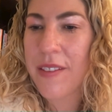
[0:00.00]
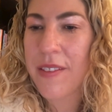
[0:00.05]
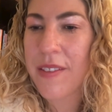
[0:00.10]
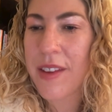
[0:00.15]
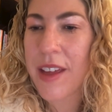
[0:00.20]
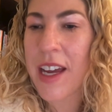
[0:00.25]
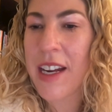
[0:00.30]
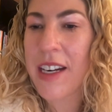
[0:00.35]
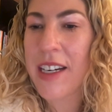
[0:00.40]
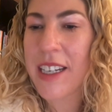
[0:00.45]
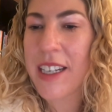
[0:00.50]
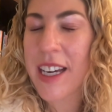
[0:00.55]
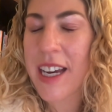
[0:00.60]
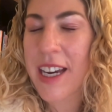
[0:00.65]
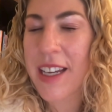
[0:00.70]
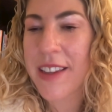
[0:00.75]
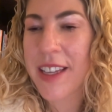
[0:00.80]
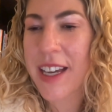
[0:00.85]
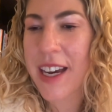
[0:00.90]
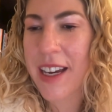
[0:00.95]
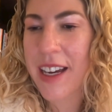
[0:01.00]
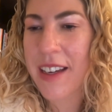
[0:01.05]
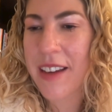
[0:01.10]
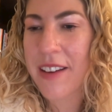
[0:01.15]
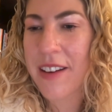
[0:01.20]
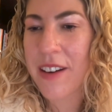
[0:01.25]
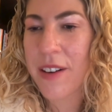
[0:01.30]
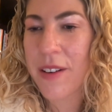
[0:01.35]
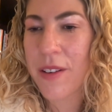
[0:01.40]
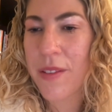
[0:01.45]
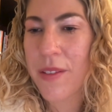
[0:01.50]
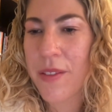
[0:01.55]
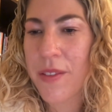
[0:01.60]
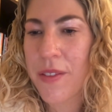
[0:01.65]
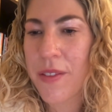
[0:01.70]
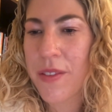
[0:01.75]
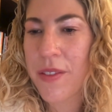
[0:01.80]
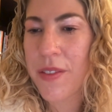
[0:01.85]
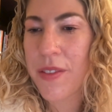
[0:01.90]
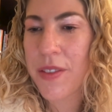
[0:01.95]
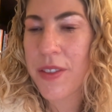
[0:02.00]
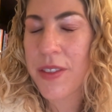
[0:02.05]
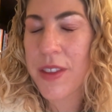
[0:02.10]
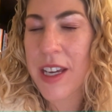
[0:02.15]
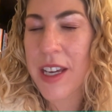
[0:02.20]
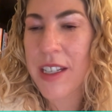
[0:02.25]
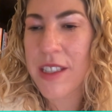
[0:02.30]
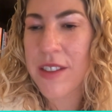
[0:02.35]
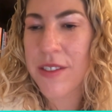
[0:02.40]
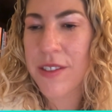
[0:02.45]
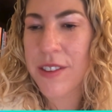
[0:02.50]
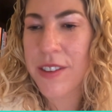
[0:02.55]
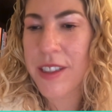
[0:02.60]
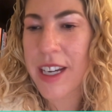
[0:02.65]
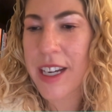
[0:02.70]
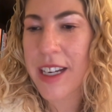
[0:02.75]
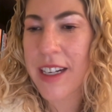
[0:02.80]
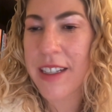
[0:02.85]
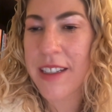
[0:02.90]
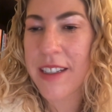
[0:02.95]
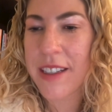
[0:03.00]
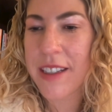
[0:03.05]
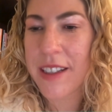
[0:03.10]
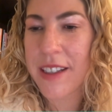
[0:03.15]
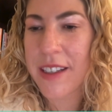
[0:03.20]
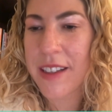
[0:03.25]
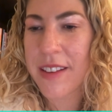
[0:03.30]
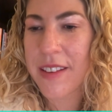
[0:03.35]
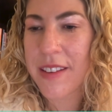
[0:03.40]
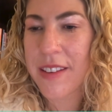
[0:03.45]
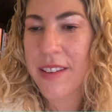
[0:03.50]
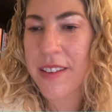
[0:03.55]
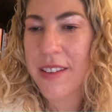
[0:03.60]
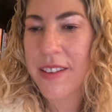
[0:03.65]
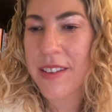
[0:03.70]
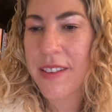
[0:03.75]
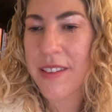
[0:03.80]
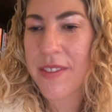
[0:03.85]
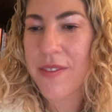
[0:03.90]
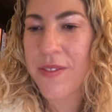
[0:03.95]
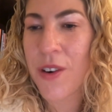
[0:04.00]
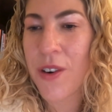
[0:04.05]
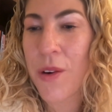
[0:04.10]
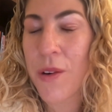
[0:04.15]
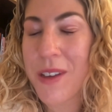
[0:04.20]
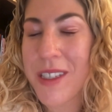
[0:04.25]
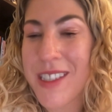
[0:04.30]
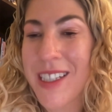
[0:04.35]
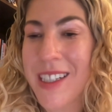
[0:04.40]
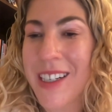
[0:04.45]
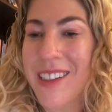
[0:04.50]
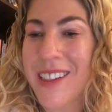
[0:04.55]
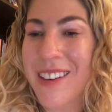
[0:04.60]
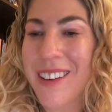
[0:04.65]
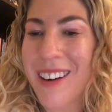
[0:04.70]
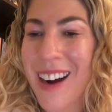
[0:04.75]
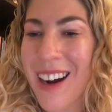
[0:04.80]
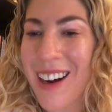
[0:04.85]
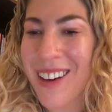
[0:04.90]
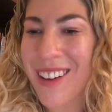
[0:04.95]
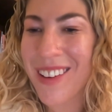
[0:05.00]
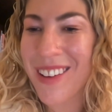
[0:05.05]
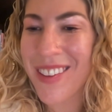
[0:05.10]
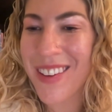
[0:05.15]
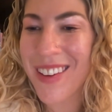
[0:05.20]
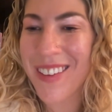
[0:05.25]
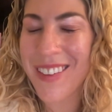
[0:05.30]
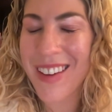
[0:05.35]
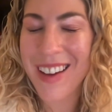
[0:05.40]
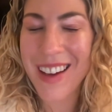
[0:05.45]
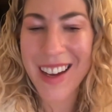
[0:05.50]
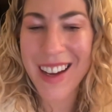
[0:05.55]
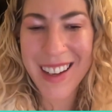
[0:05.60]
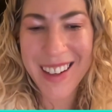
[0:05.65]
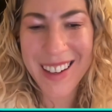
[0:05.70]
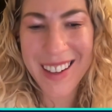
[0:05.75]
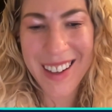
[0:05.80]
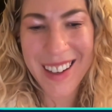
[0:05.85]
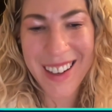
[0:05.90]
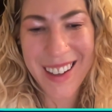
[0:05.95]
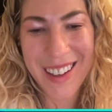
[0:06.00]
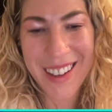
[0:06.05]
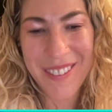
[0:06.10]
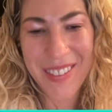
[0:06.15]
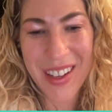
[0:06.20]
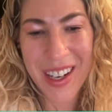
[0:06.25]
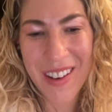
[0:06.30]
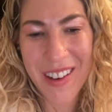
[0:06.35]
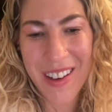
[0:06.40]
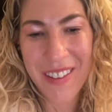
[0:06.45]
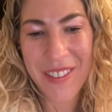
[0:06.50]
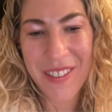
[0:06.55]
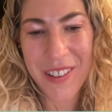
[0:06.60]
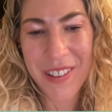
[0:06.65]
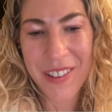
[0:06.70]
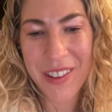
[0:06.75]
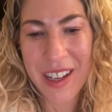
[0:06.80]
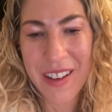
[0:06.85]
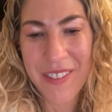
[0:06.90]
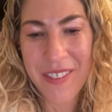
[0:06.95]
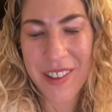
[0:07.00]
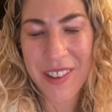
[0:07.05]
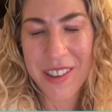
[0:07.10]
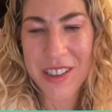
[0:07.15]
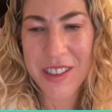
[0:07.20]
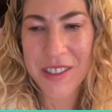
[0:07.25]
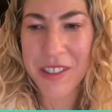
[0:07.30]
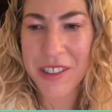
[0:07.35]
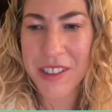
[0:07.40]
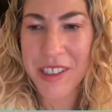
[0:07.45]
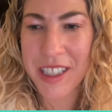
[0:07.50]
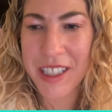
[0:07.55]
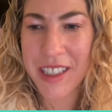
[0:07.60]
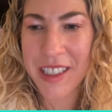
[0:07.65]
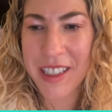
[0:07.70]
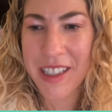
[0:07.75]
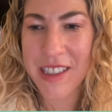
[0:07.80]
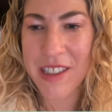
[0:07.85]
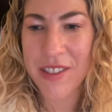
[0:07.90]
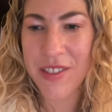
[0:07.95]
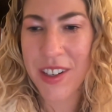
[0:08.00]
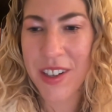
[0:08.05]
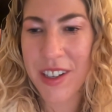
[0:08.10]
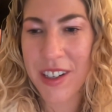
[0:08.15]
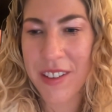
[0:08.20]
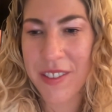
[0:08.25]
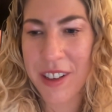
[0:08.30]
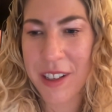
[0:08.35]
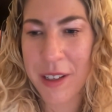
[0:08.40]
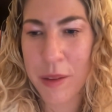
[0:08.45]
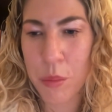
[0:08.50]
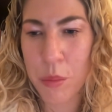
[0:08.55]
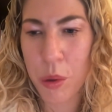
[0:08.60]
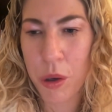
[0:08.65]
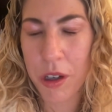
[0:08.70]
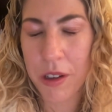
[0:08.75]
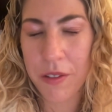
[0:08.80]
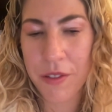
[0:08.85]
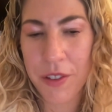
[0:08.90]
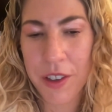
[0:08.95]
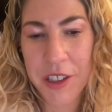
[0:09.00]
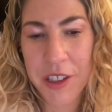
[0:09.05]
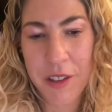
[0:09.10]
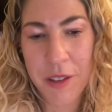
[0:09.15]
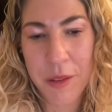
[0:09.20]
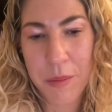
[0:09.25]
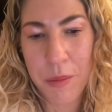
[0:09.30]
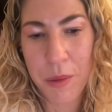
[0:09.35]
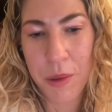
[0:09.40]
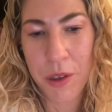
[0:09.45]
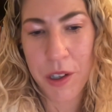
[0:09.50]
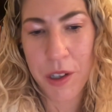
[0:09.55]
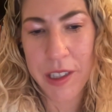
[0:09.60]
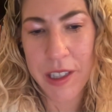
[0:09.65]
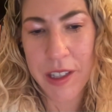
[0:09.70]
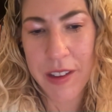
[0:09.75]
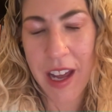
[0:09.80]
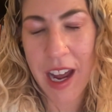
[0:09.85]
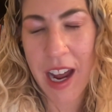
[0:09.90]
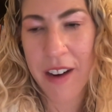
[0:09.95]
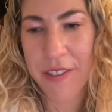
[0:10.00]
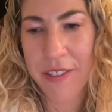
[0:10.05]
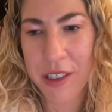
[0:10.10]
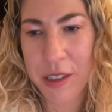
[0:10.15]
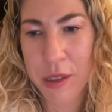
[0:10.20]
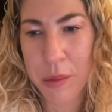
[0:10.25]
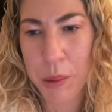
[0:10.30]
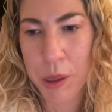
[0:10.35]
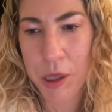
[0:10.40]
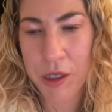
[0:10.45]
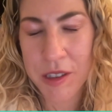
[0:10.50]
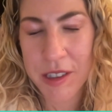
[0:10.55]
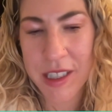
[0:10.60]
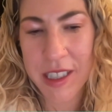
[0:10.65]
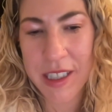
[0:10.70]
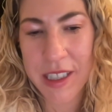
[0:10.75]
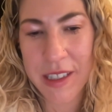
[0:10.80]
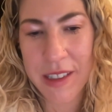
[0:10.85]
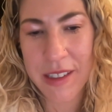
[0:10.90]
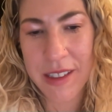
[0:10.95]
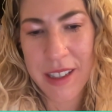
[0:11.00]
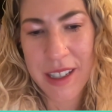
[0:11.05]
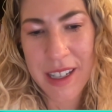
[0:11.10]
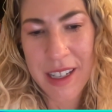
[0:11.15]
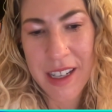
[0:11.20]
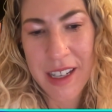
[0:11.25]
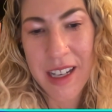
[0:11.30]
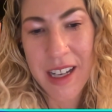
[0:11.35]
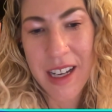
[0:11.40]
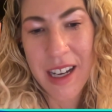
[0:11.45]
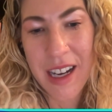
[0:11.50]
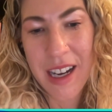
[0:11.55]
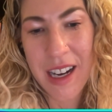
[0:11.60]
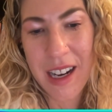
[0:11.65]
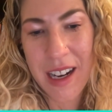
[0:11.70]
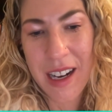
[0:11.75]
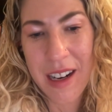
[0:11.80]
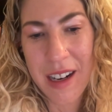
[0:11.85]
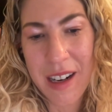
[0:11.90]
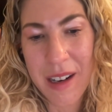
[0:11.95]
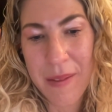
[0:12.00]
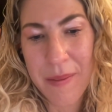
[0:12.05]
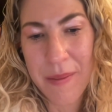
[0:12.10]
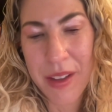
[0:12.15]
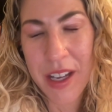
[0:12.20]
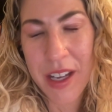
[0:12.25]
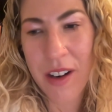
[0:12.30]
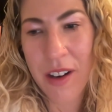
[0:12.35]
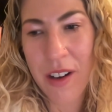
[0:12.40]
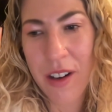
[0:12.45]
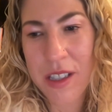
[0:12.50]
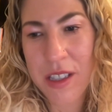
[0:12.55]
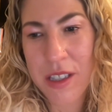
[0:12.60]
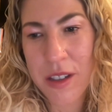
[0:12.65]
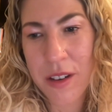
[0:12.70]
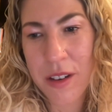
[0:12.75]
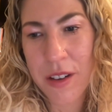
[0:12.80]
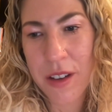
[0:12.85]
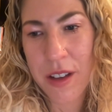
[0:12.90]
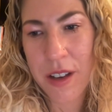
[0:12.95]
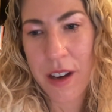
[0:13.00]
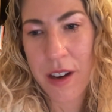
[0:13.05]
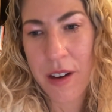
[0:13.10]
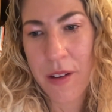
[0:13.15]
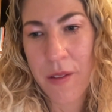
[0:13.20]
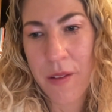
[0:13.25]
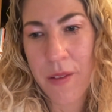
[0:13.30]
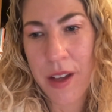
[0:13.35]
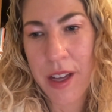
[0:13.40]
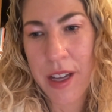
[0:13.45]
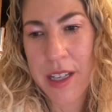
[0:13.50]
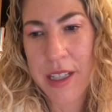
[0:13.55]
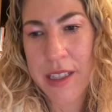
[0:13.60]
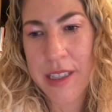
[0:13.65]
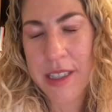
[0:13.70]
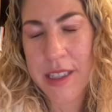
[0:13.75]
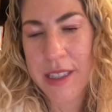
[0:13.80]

indicate that, things related to focusing on your health and that area of your life and also routine is very, very important for you, and more than the average person. And also, it's